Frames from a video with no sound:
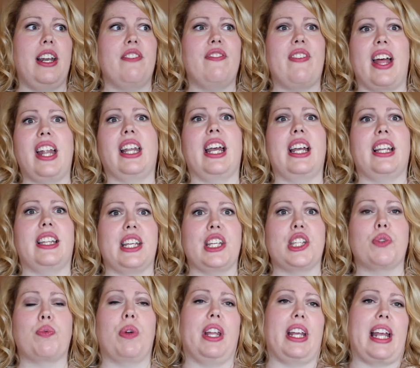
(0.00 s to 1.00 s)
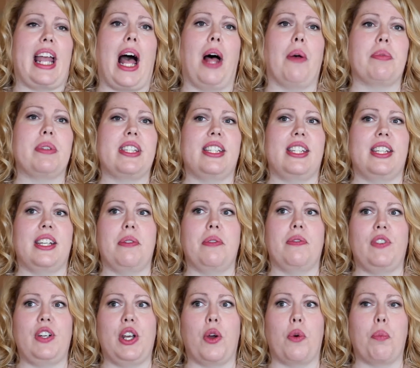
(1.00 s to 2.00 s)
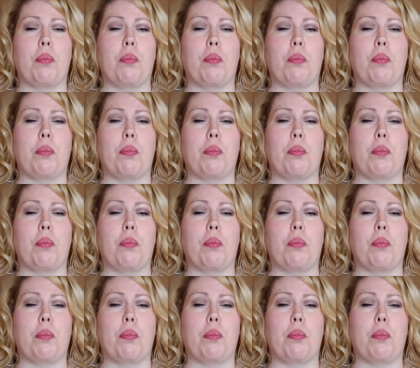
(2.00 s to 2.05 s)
event like this really helps to, you know,